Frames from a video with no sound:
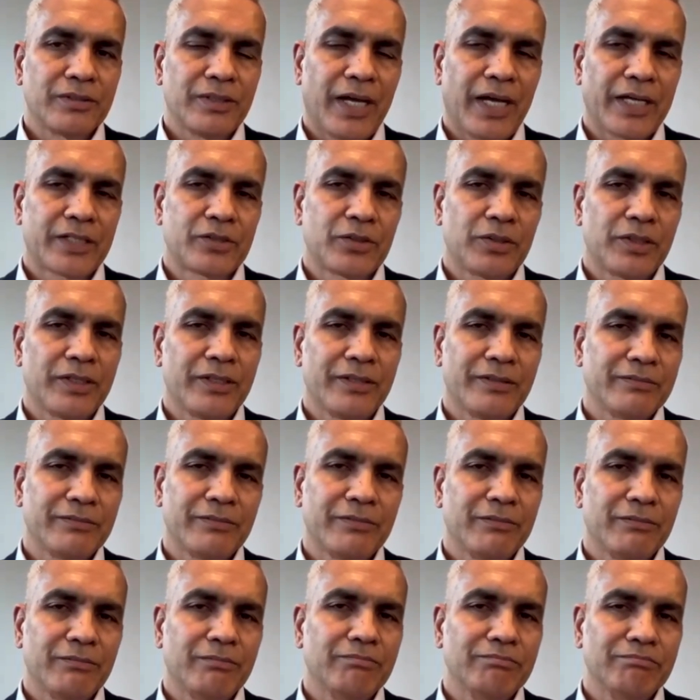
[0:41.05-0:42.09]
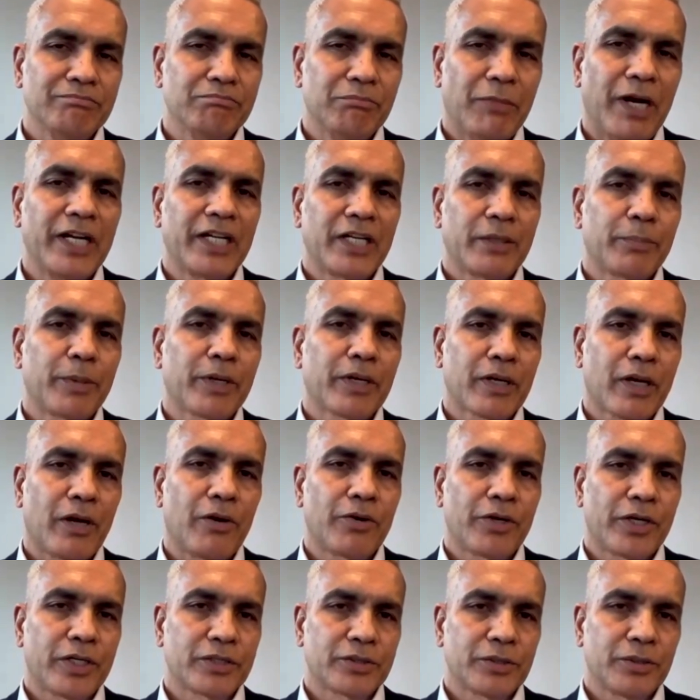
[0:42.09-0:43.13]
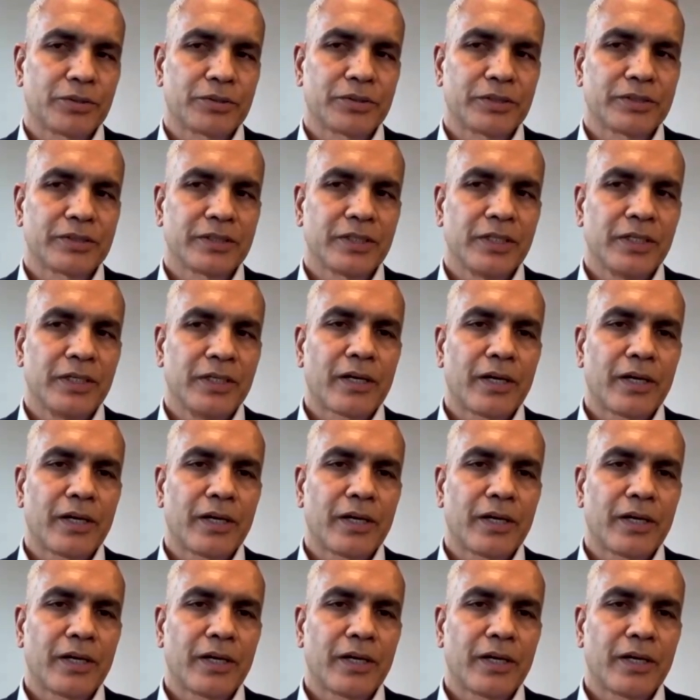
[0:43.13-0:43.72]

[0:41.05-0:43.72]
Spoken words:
Actually, multiple cloud resources.